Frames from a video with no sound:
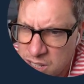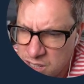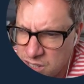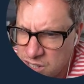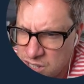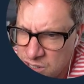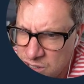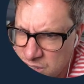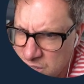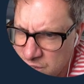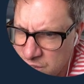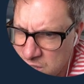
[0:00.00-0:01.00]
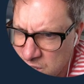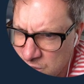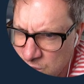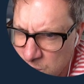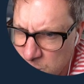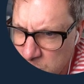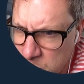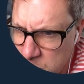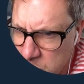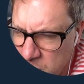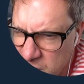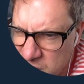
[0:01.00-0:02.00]
not surface controller
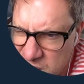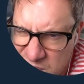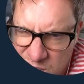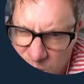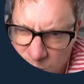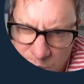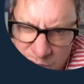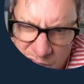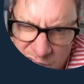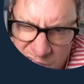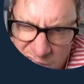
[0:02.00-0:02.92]
base we want to